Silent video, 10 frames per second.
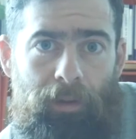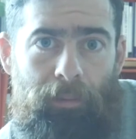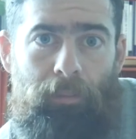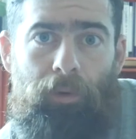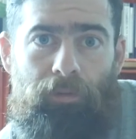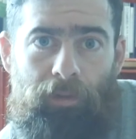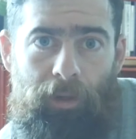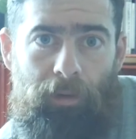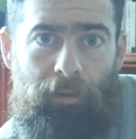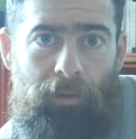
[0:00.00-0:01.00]
more
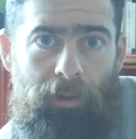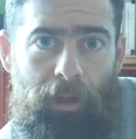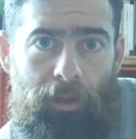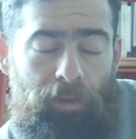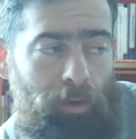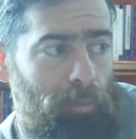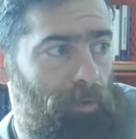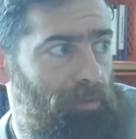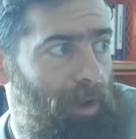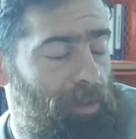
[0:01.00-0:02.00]
real and so more
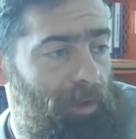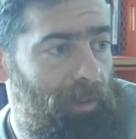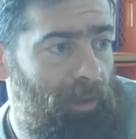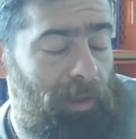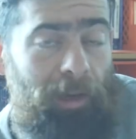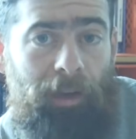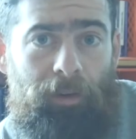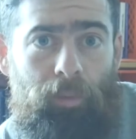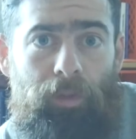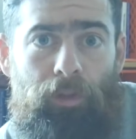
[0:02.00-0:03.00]
resonantly
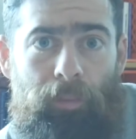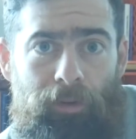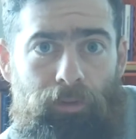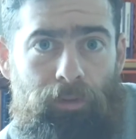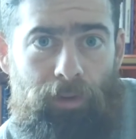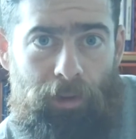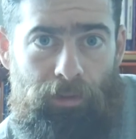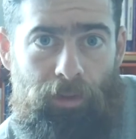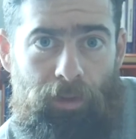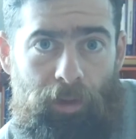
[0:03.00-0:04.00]
connected with the spiritual
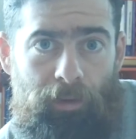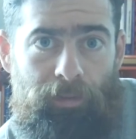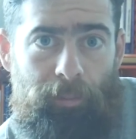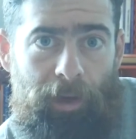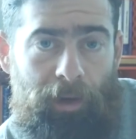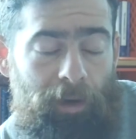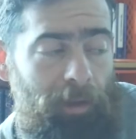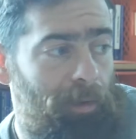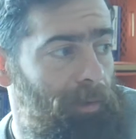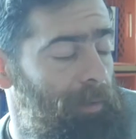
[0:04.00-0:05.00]
traditions of humanity,